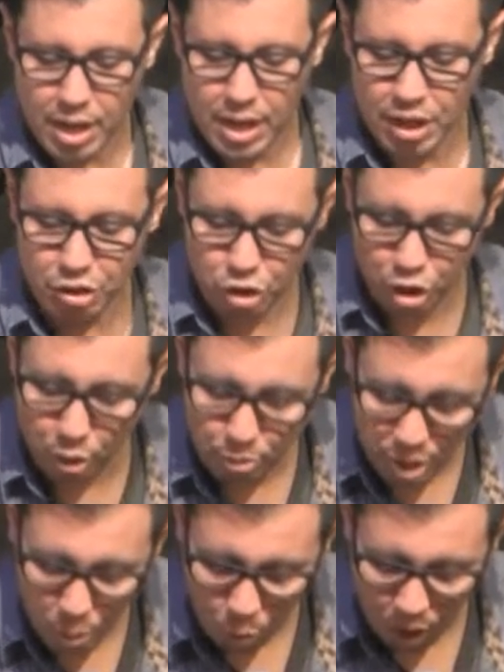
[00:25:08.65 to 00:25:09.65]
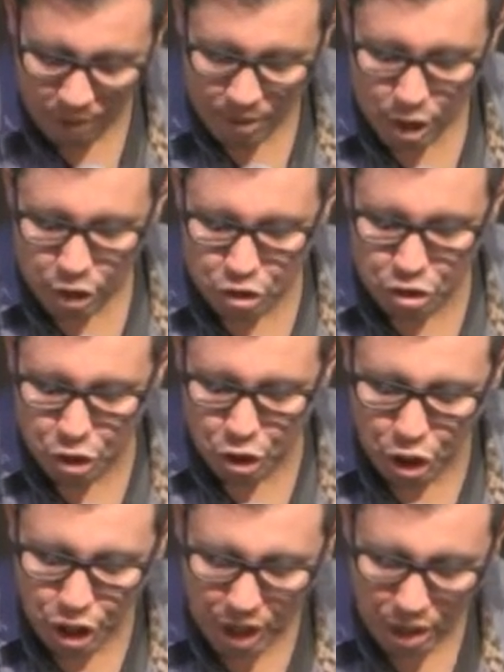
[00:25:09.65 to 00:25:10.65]
his chosen one,
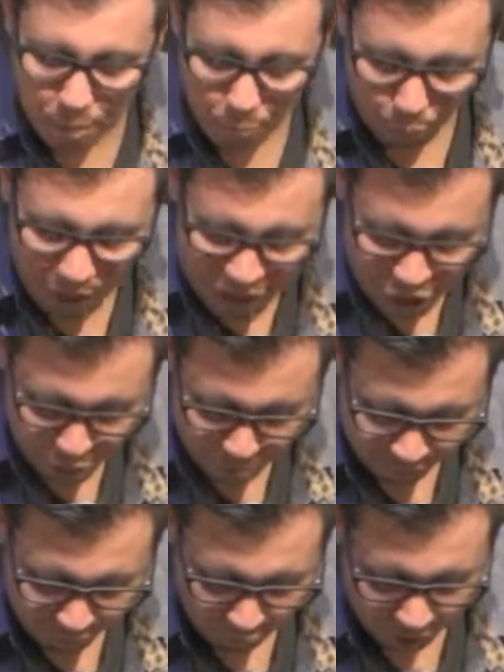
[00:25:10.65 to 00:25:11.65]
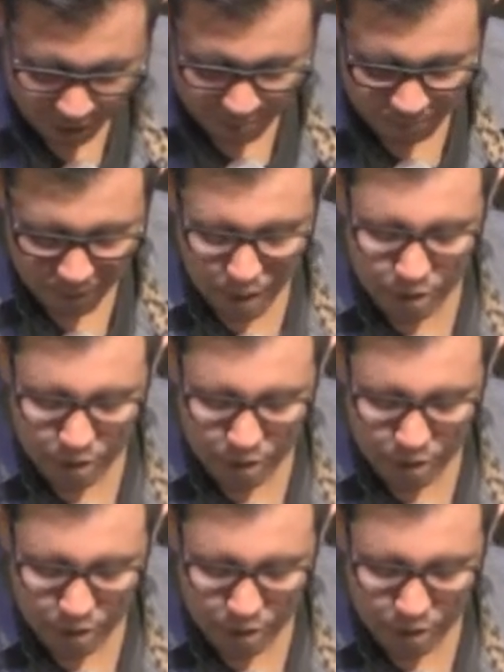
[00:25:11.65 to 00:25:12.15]
stood in the breach before him